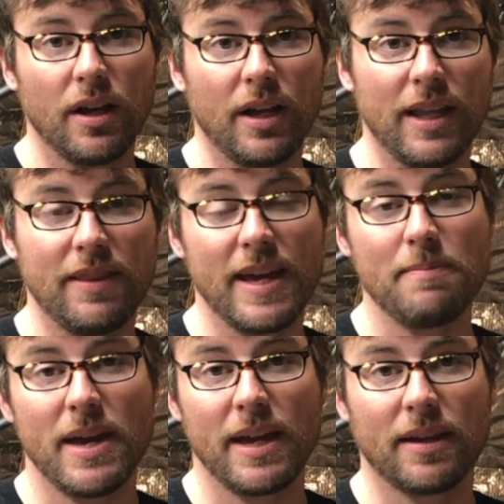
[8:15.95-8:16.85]
And they
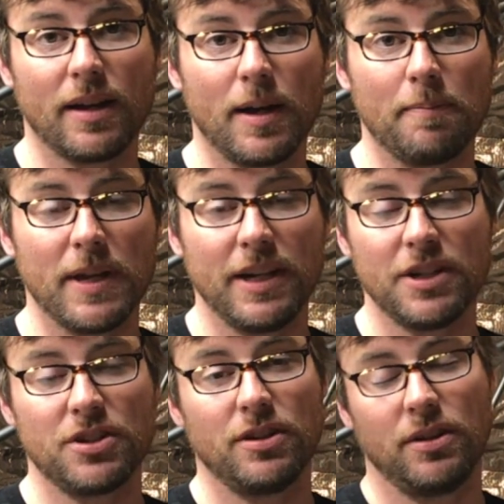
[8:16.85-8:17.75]
make, in
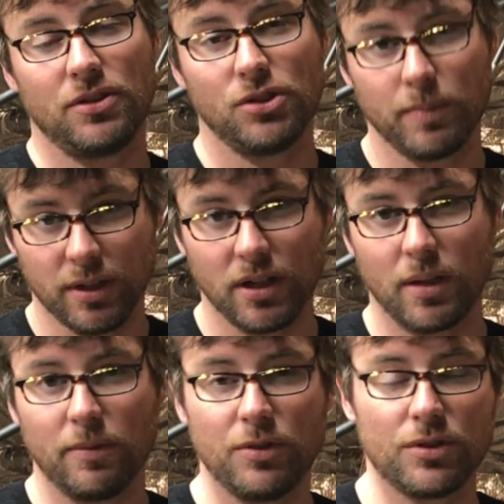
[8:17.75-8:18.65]
addition to the Super
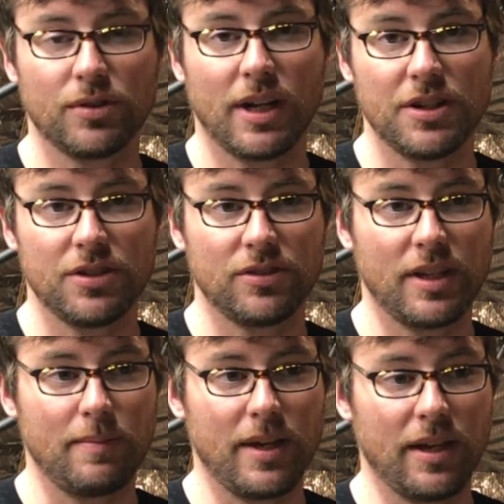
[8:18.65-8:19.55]
Cub fuselages,
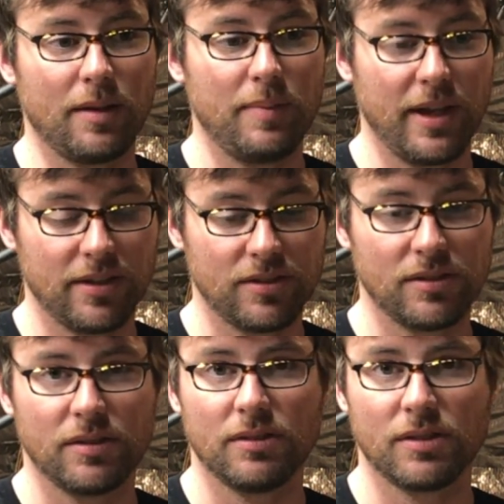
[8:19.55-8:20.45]
they make
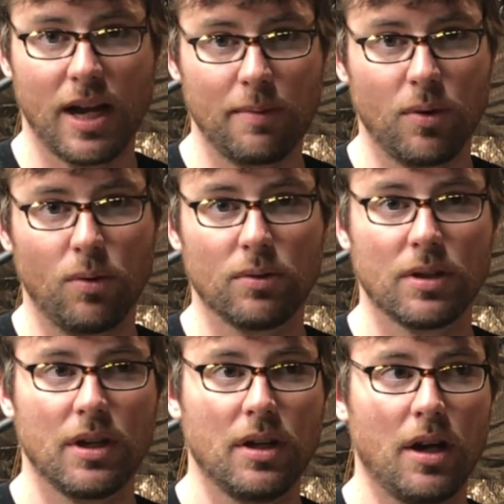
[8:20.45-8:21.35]
Pitts, Skybolt,
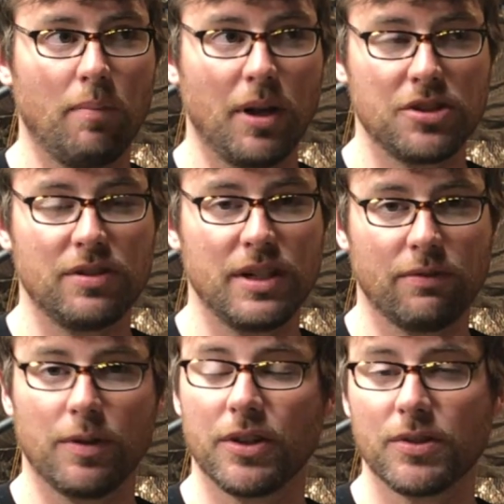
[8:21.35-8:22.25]
a bunch of
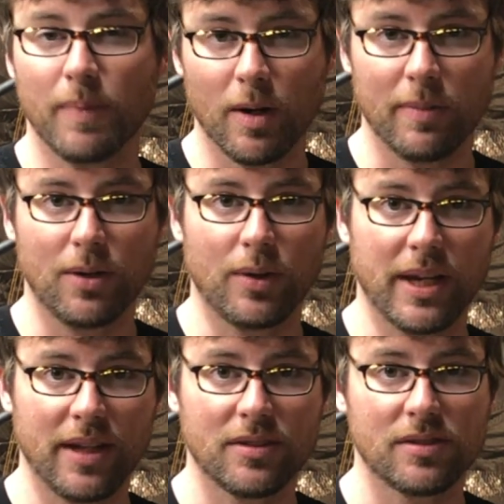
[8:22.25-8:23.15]
different experimental
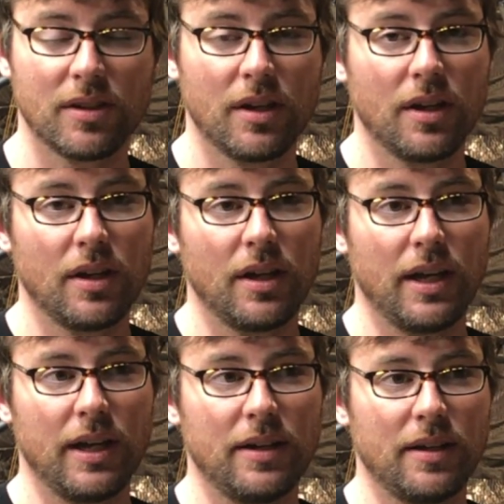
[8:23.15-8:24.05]
kits,
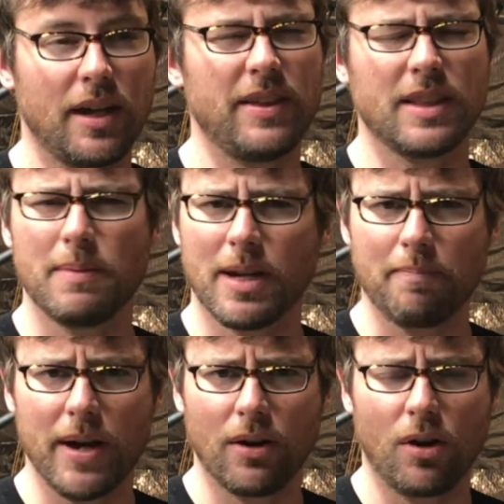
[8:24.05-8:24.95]
and I think they make a
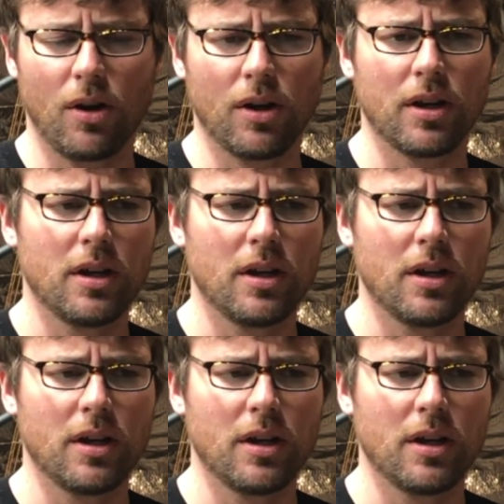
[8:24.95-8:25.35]
Bearhawk.